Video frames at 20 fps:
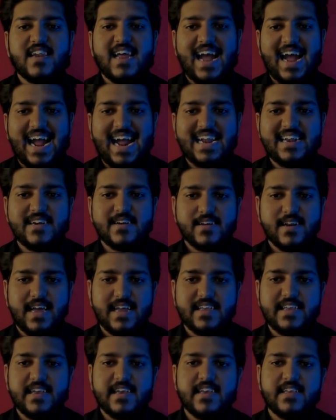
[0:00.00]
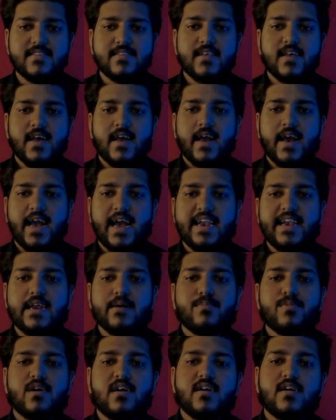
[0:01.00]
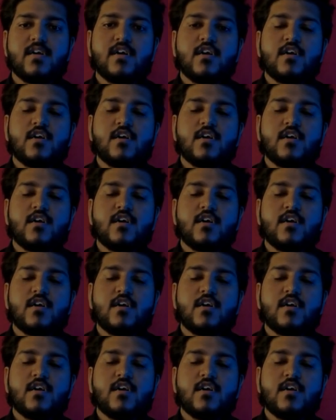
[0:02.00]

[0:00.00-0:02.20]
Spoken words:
hand tracking is enabled.